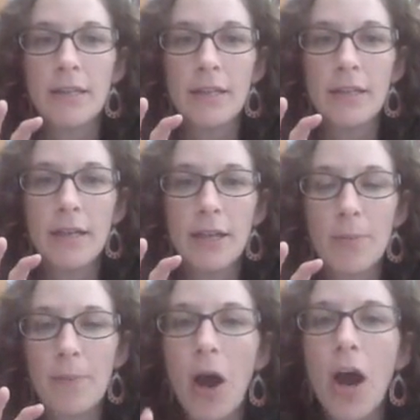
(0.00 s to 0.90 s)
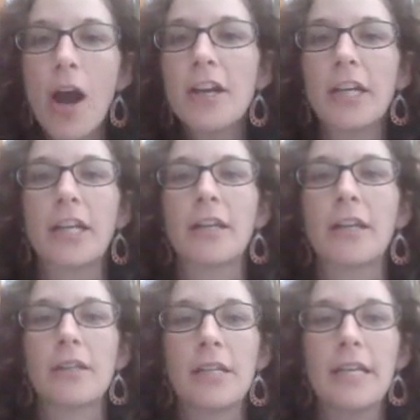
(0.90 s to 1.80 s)
The party
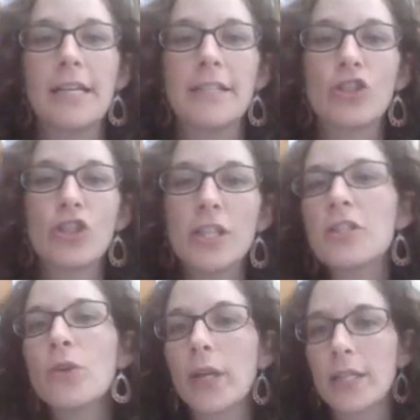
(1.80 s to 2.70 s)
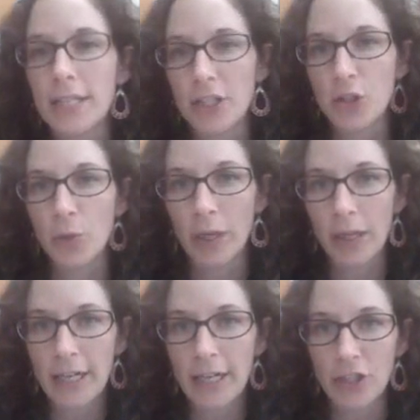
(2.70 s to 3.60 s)
is just an organization to win
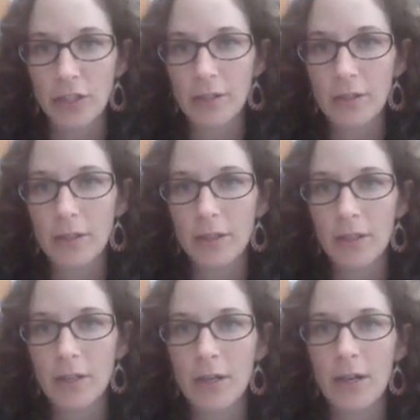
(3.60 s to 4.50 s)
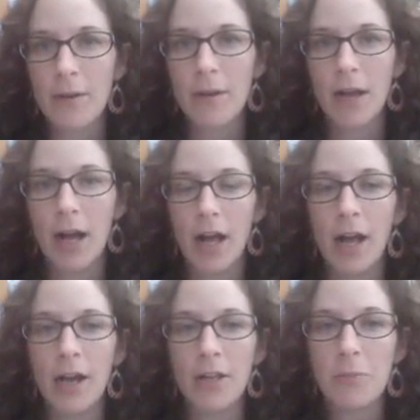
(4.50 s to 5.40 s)
elections.
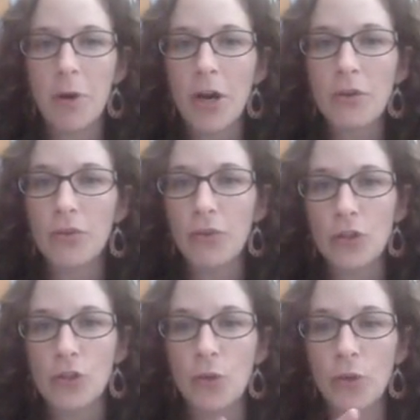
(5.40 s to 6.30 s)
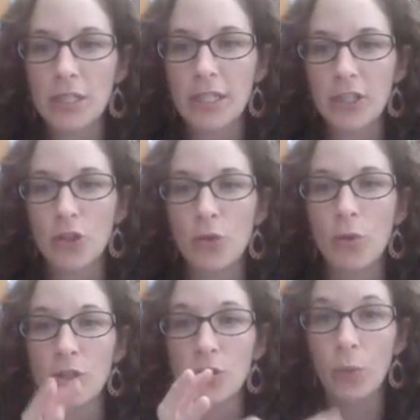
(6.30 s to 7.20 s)
The party refers to an organization who
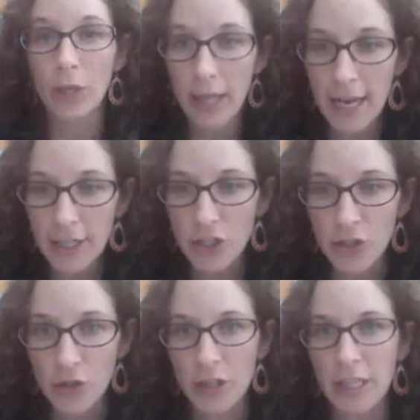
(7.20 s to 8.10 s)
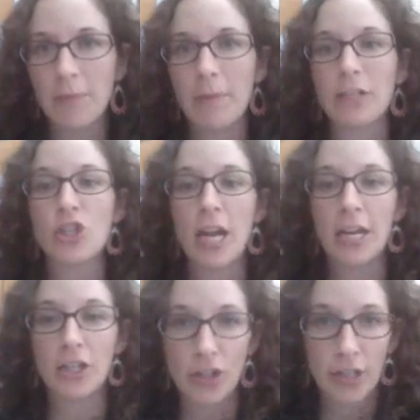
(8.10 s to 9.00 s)
wants to win elections so that they can make
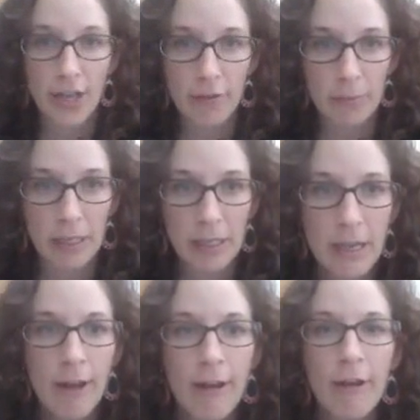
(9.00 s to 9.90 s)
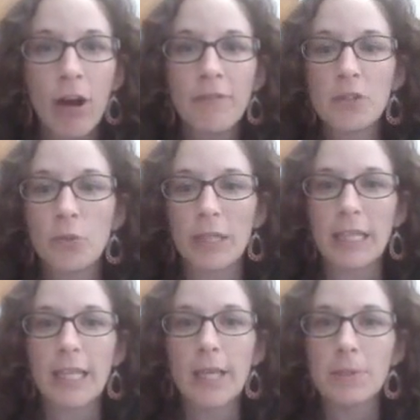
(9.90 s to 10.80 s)
change in government. Now, often what
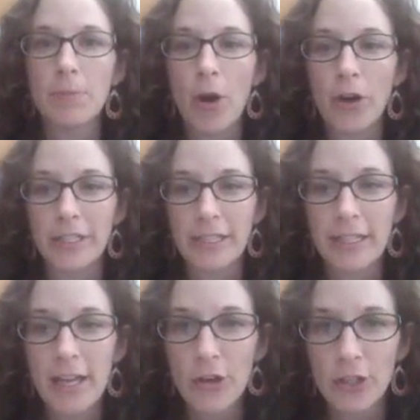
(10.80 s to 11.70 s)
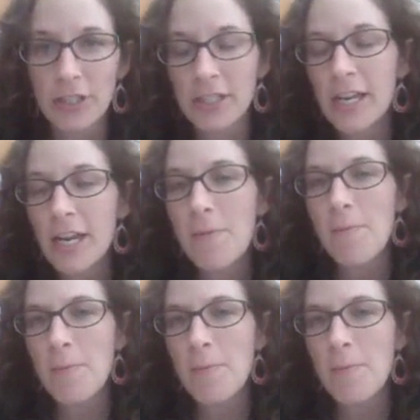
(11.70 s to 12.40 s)
keeps a party together is going to be